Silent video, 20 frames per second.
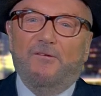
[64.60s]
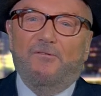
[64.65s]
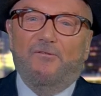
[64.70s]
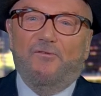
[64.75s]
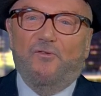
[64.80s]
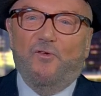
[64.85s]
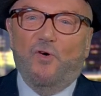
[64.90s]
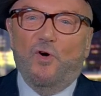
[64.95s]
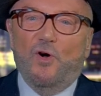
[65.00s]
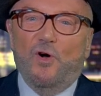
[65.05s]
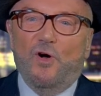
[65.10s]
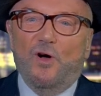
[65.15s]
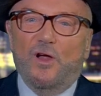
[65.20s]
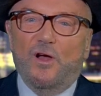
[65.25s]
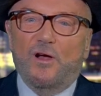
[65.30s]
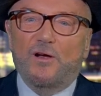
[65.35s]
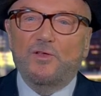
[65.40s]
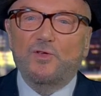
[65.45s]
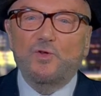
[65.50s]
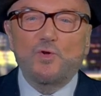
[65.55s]

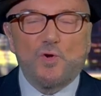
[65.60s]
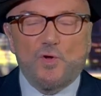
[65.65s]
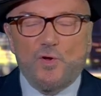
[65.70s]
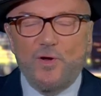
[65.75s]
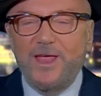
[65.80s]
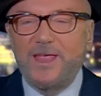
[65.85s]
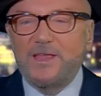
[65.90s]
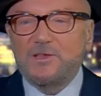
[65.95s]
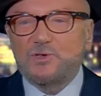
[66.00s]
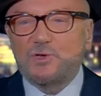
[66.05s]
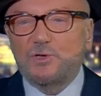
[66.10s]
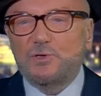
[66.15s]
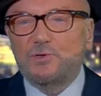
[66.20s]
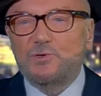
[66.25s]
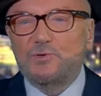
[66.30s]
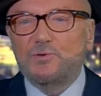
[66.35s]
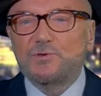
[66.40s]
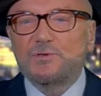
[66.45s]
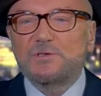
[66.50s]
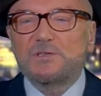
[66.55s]
for Ukraine to
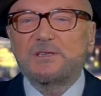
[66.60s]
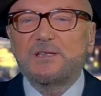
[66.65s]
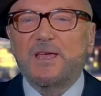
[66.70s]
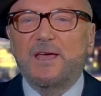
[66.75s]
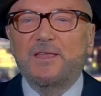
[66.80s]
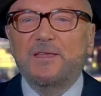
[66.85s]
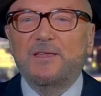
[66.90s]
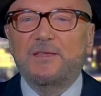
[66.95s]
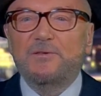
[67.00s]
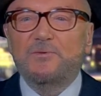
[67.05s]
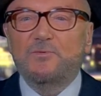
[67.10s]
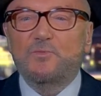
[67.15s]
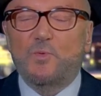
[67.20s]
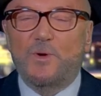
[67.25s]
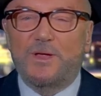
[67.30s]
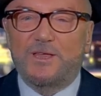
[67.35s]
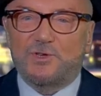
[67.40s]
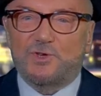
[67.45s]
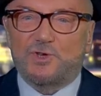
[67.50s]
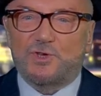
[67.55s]
lose and
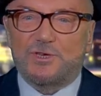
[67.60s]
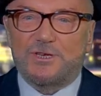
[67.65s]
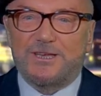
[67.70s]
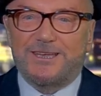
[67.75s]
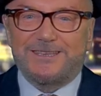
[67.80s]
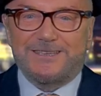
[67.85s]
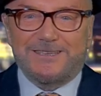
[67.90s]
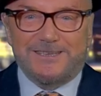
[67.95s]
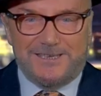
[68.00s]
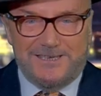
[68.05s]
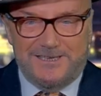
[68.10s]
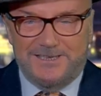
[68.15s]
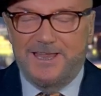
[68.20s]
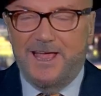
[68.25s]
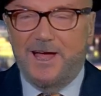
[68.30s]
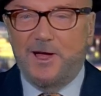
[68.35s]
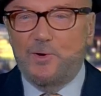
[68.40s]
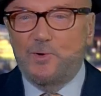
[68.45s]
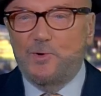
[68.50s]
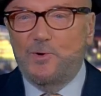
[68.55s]
which is
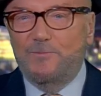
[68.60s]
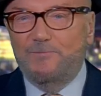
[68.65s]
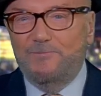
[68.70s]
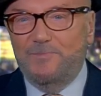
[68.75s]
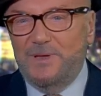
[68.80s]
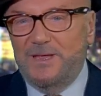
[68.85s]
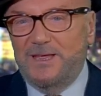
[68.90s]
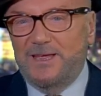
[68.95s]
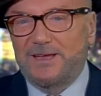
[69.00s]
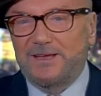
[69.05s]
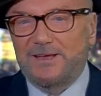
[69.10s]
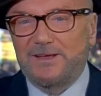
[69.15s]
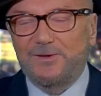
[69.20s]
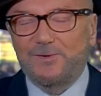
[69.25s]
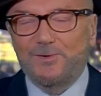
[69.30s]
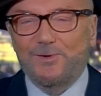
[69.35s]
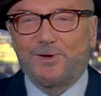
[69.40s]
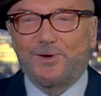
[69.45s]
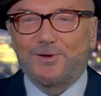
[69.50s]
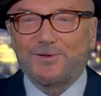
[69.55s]
now being
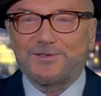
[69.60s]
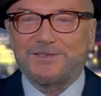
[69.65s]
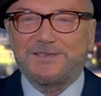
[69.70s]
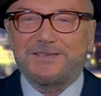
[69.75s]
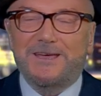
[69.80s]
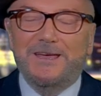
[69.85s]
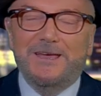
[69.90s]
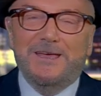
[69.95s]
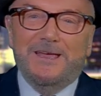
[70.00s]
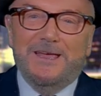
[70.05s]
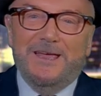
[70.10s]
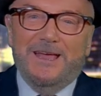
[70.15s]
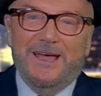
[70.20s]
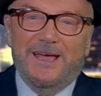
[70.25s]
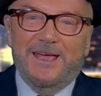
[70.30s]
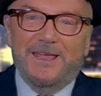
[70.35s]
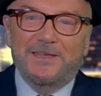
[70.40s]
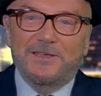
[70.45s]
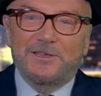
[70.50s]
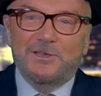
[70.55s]
lost.
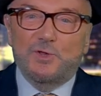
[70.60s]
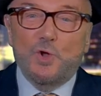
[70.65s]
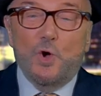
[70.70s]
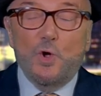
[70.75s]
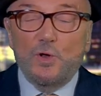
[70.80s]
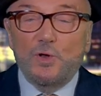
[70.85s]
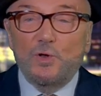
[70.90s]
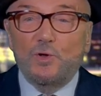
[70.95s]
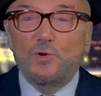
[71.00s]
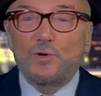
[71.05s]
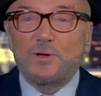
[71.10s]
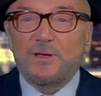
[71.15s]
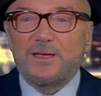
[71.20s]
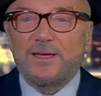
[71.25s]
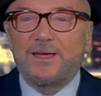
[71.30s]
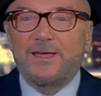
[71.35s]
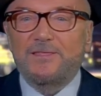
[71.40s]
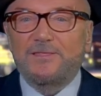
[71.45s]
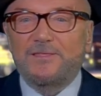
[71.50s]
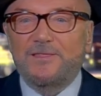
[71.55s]
And don't look
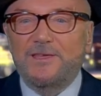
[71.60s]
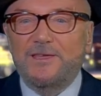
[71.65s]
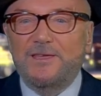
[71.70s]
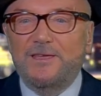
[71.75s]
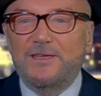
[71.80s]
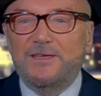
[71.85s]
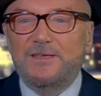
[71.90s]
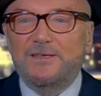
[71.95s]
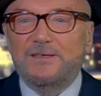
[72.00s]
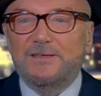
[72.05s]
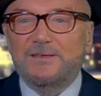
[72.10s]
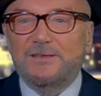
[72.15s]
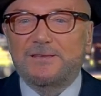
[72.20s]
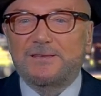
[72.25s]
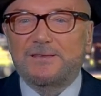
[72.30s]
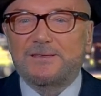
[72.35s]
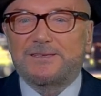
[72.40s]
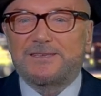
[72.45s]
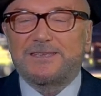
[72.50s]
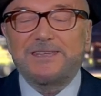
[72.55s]
at the
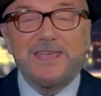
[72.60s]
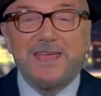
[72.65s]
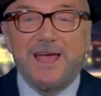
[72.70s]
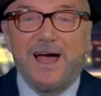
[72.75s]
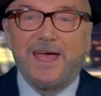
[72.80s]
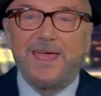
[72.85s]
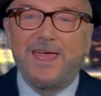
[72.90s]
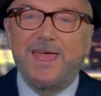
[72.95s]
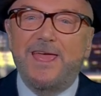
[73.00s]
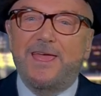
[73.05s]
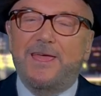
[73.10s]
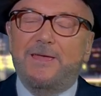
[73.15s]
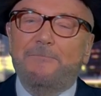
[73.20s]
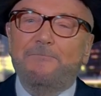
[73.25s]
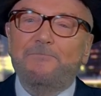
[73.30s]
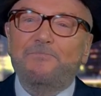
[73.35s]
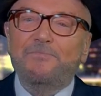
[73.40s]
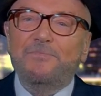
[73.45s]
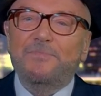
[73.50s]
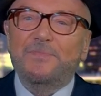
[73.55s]
CIA,
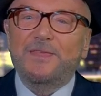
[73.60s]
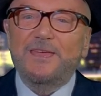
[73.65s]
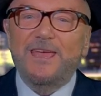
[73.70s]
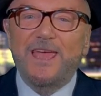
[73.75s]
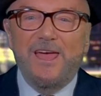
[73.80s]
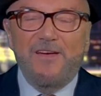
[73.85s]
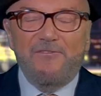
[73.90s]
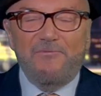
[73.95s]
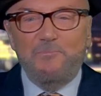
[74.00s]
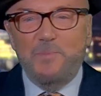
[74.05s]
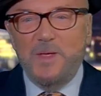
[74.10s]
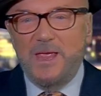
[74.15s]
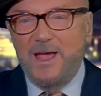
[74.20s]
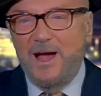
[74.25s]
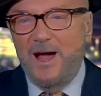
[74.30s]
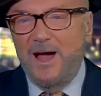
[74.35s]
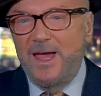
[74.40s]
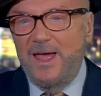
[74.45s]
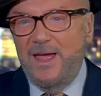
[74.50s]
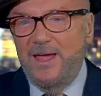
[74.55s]
the
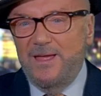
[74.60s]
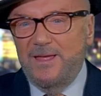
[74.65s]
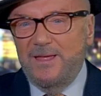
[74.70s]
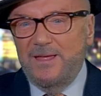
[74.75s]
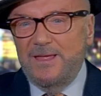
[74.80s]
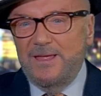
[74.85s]
FBI,